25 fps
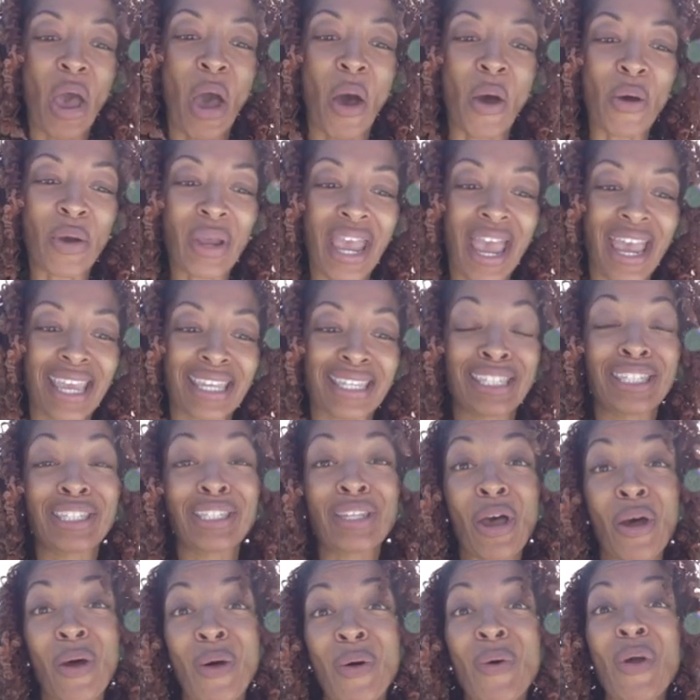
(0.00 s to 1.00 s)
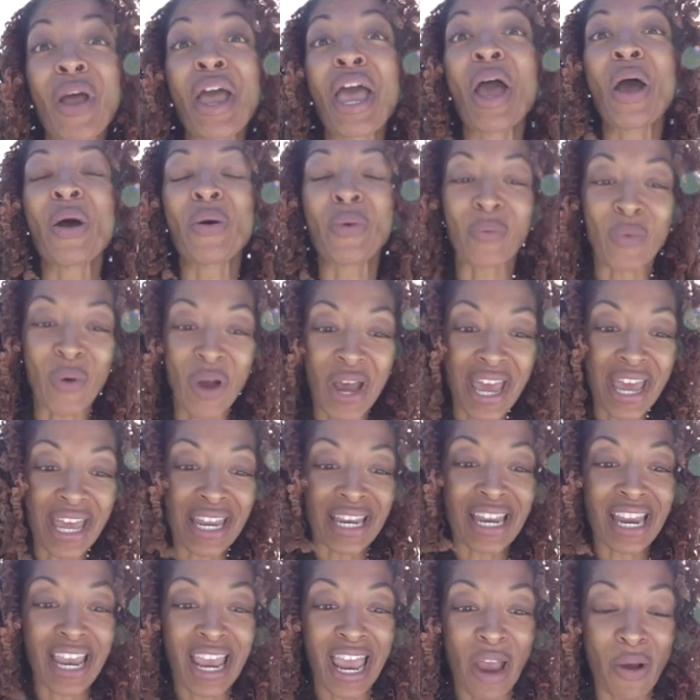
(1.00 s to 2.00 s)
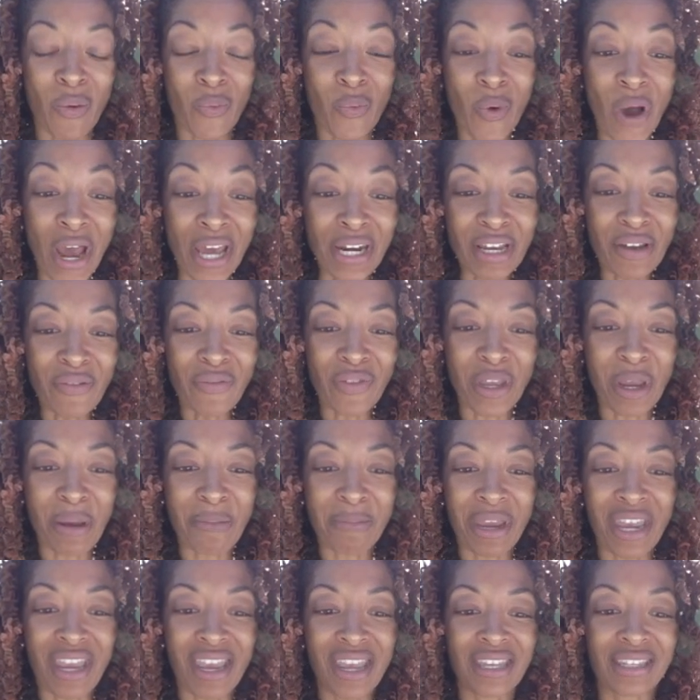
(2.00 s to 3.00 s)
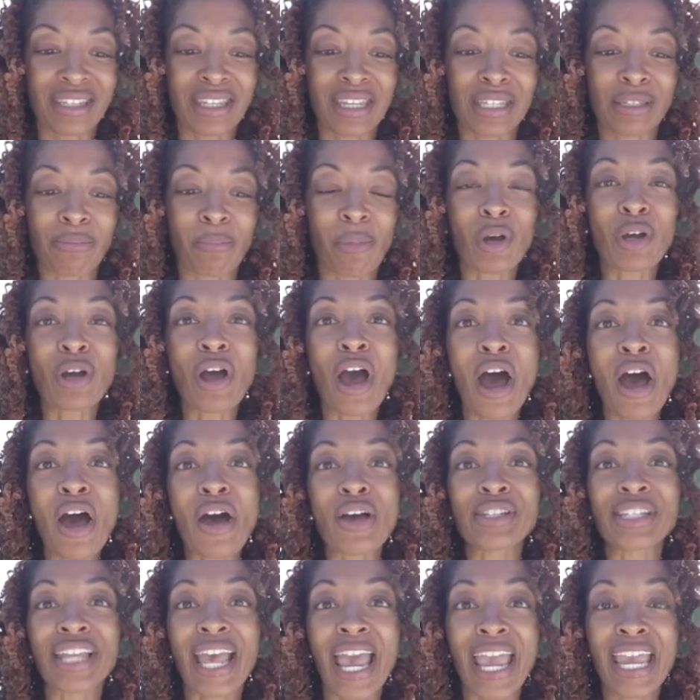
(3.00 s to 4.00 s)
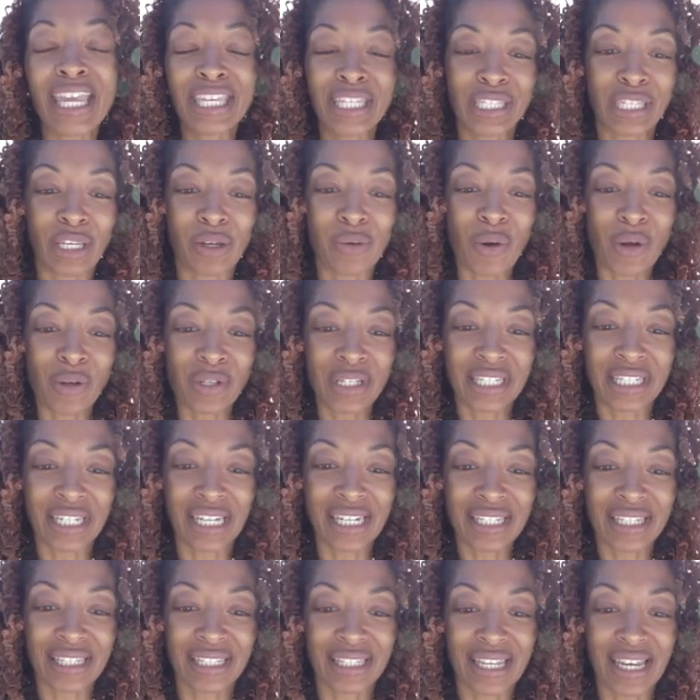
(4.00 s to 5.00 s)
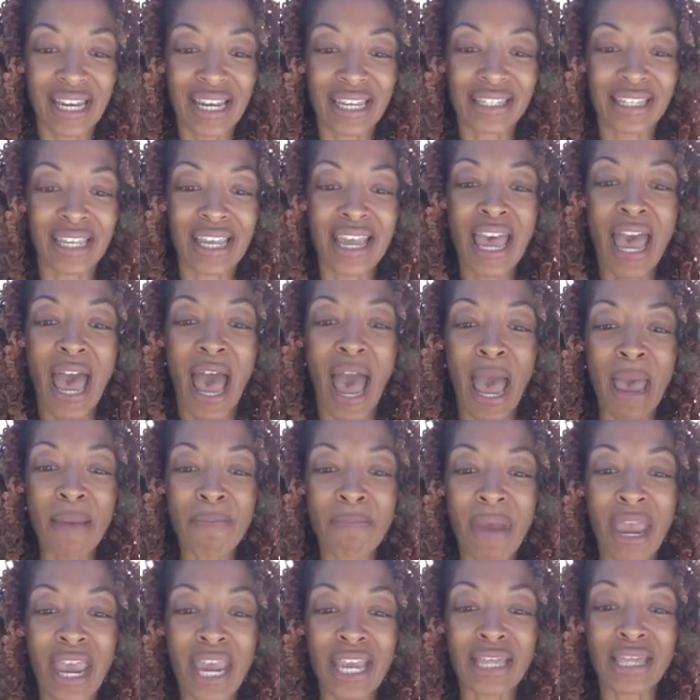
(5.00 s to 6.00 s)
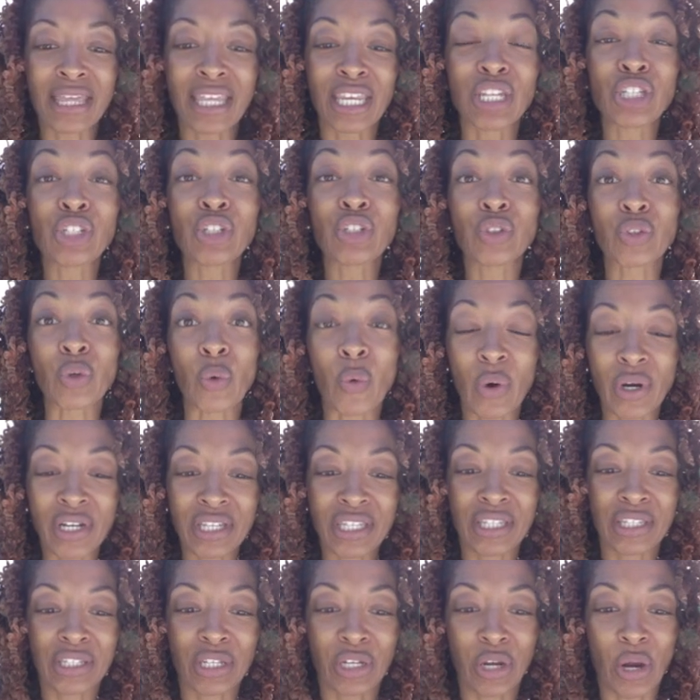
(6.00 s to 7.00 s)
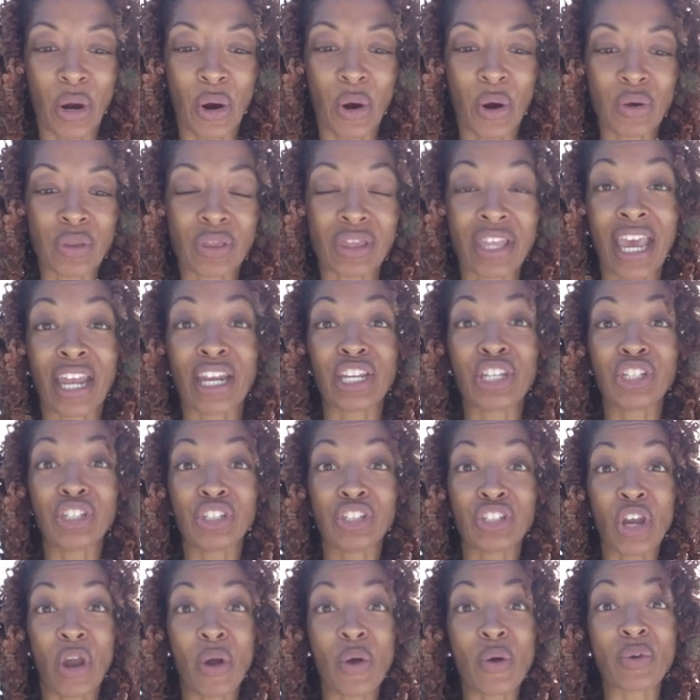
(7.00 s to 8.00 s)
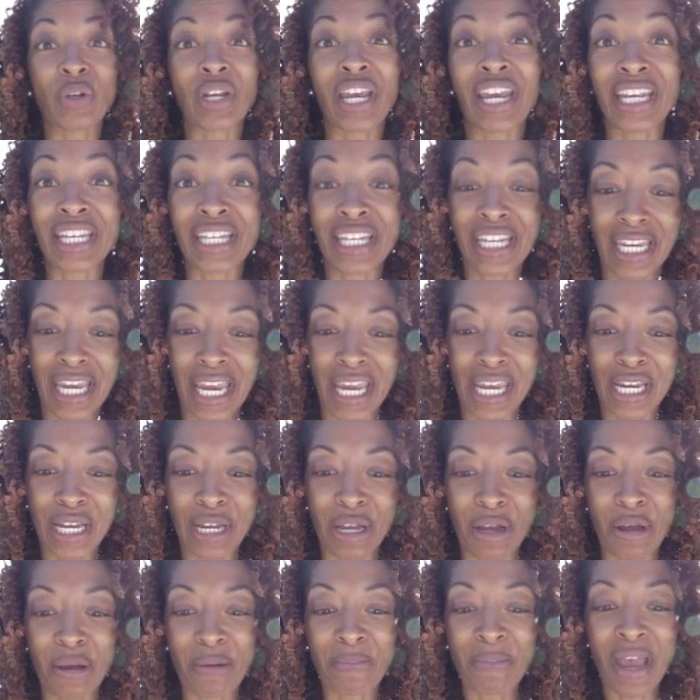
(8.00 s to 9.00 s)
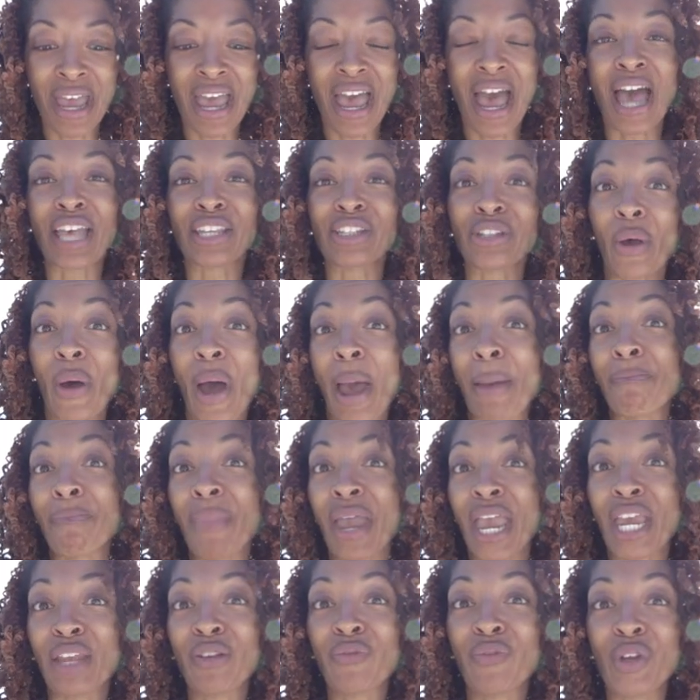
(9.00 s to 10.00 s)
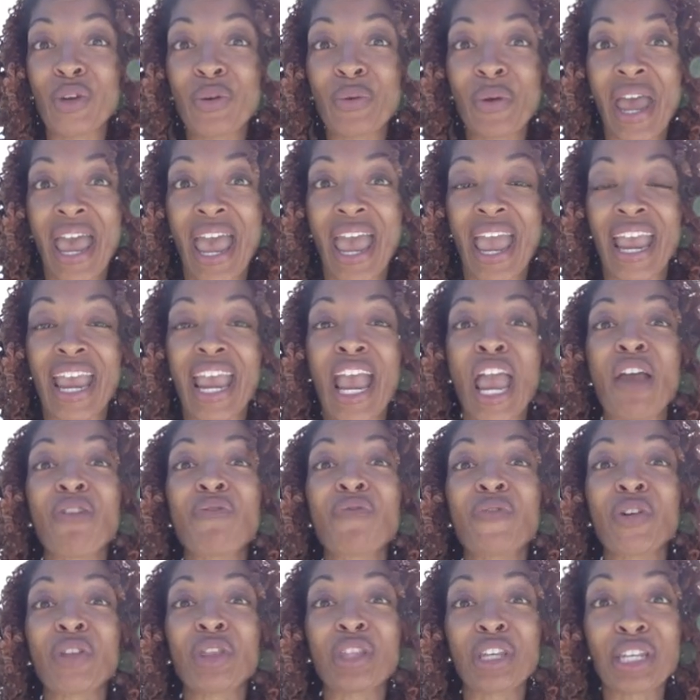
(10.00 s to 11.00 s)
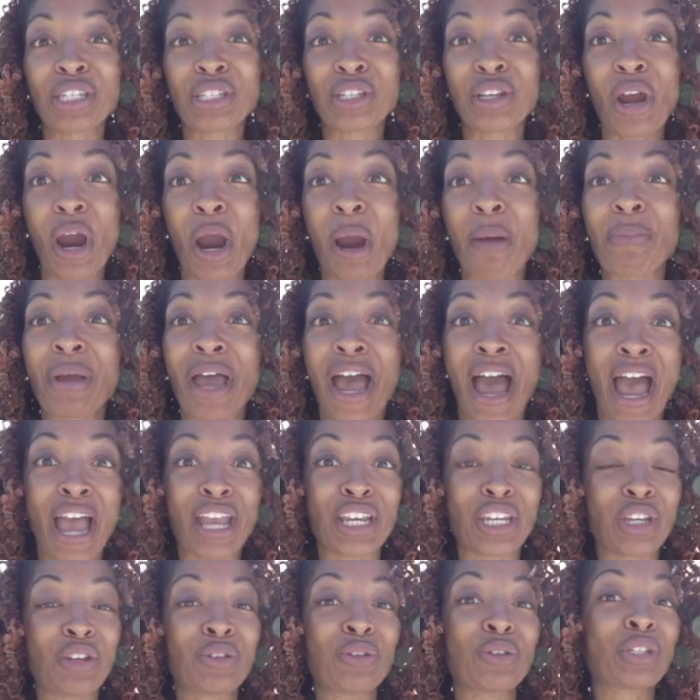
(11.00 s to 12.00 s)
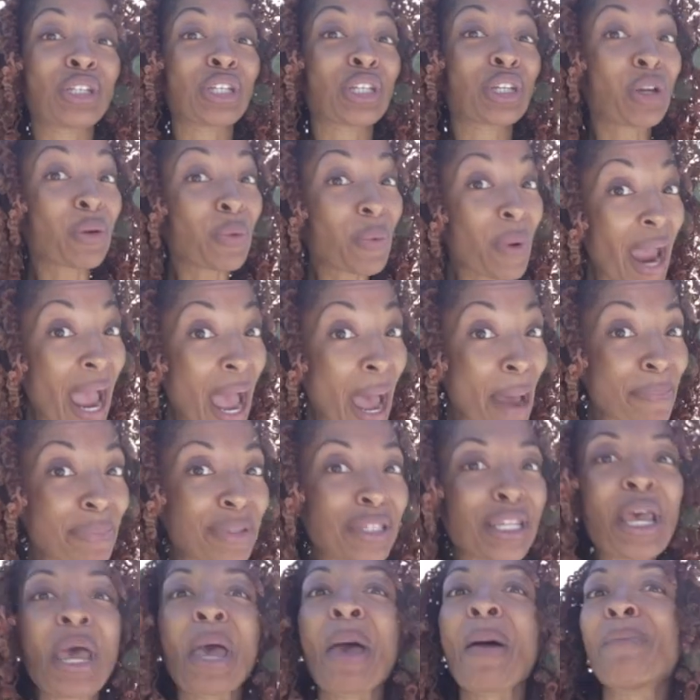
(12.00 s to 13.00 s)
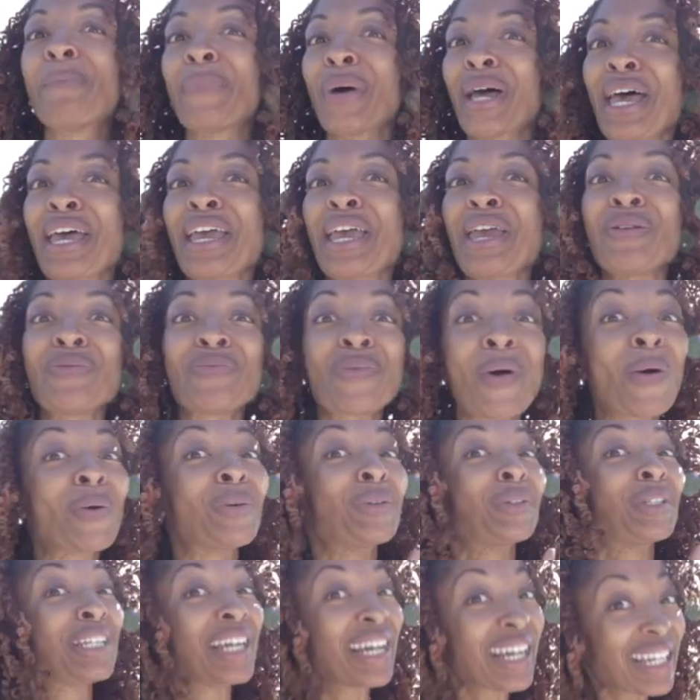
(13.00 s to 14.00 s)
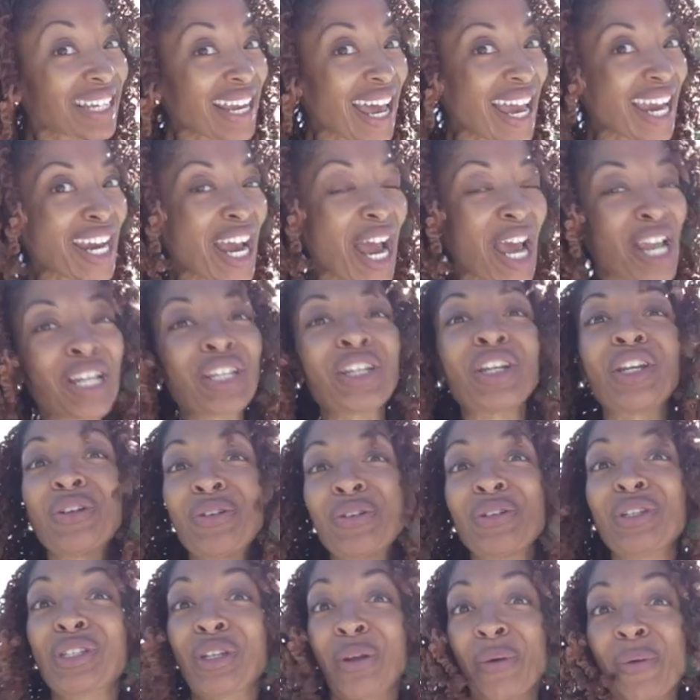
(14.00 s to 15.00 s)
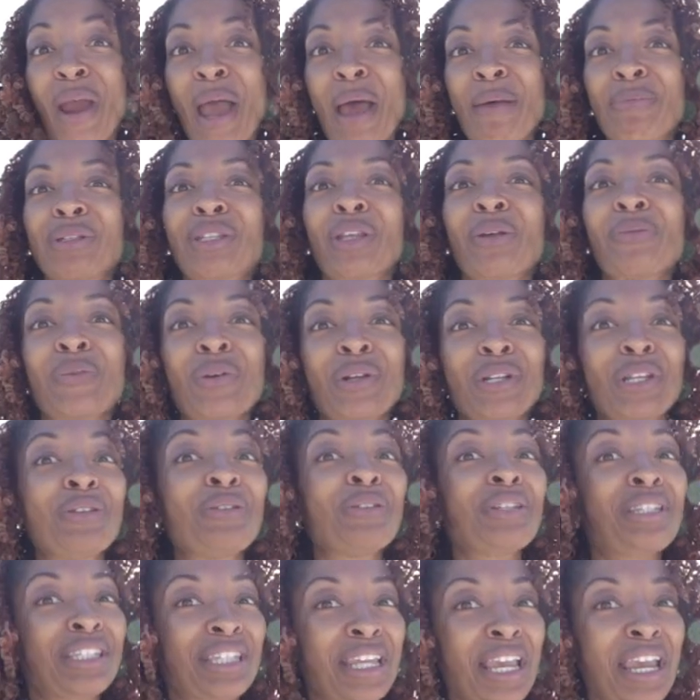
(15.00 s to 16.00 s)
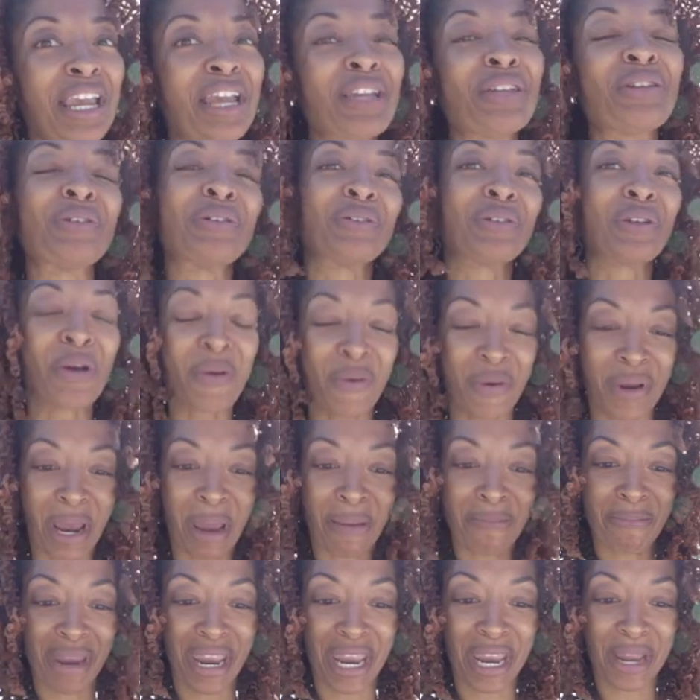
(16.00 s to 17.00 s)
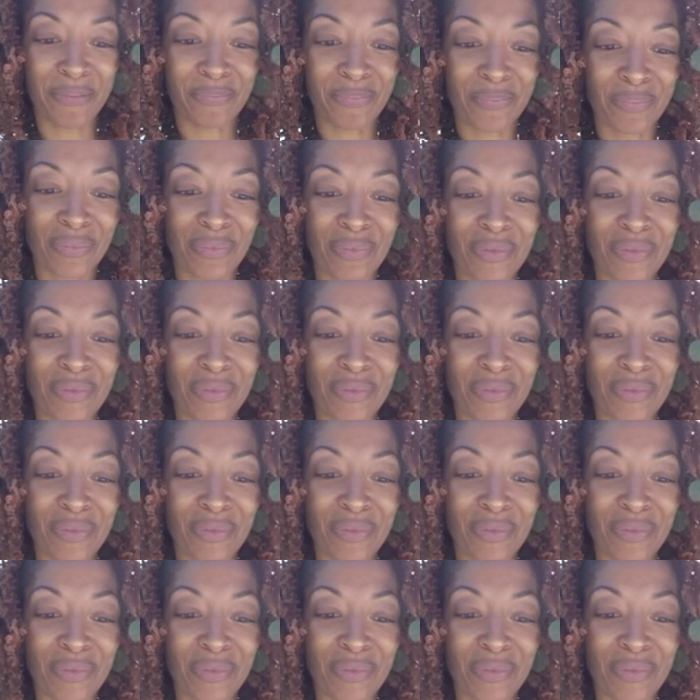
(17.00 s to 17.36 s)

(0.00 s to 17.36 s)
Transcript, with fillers: Okay, so what one of them is, is McCall's 8066. I made the short skirt that is shown in gingham. So I made view A and for this garment I used scraps, but it won't look like I used scraps. So when you see it, you'll know what I mean.